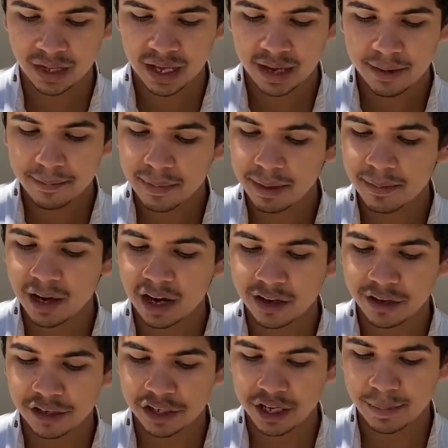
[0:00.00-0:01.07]
"Meet me on your
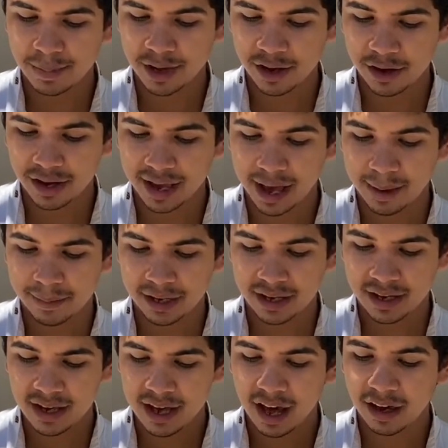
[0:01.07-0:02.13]
ship in your cabin.
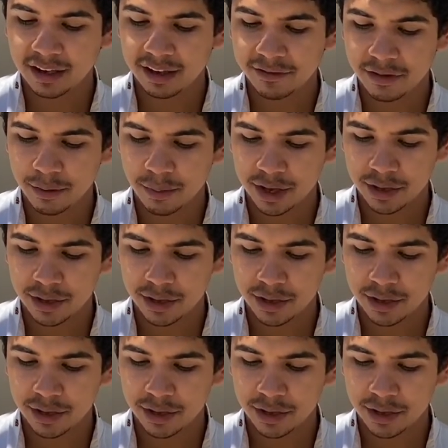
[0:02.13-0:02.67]
I'll give you what